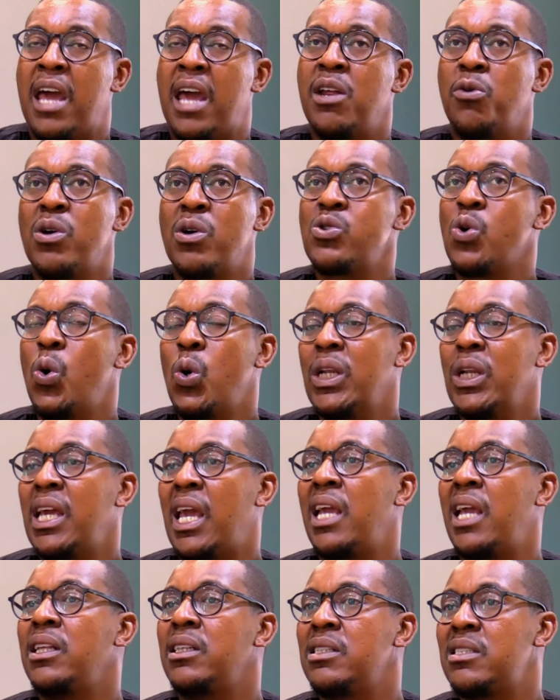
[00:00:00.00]
And it was
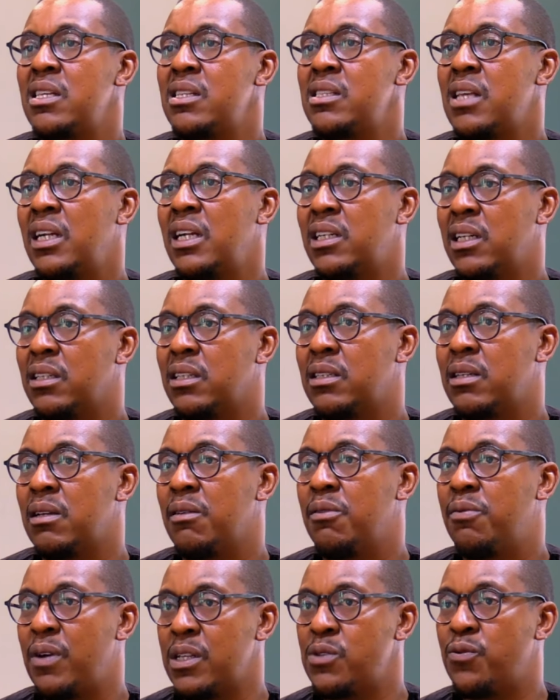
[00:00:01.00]
only 600
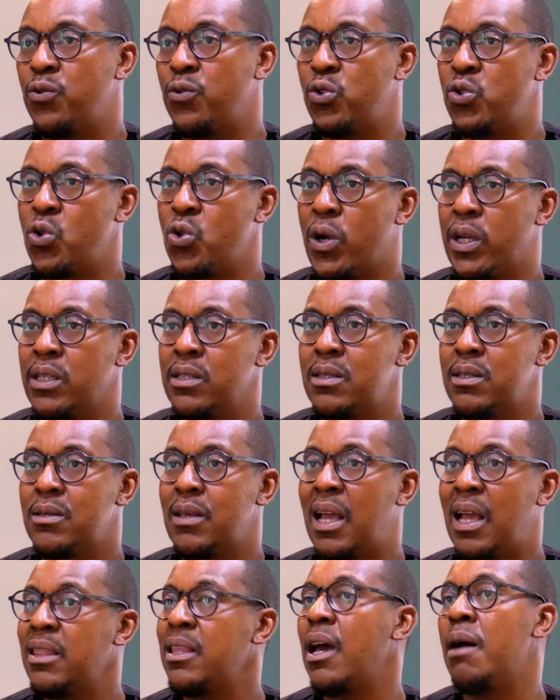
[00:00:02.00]
fast food joints,
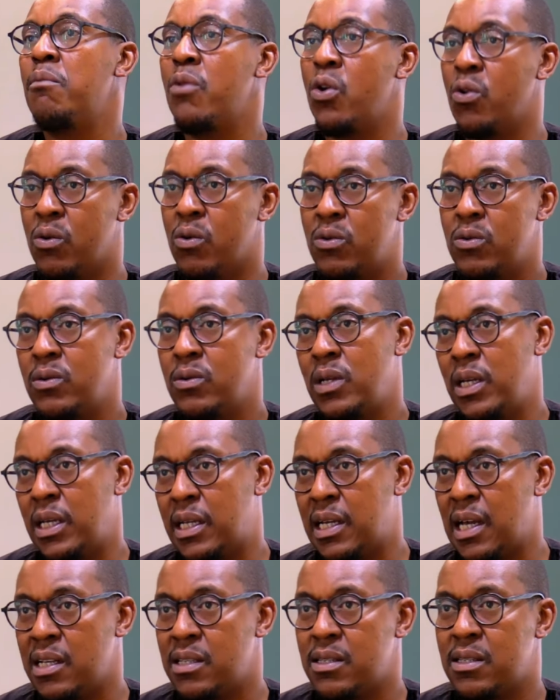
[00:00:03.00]
and there are more, I
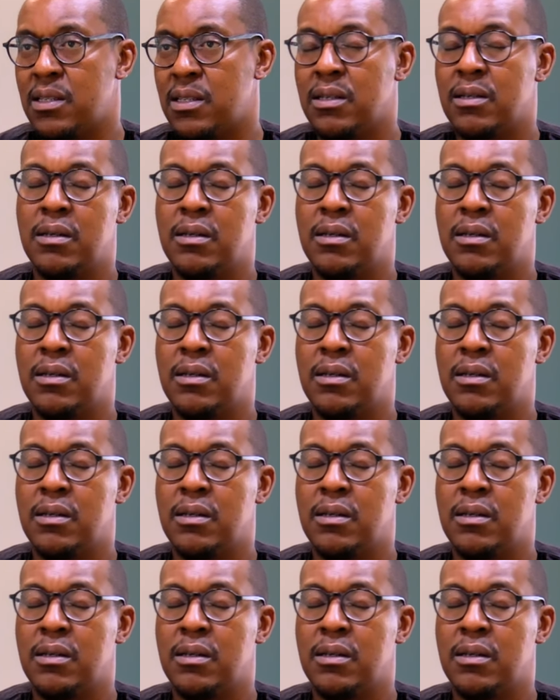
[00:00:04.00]
guess.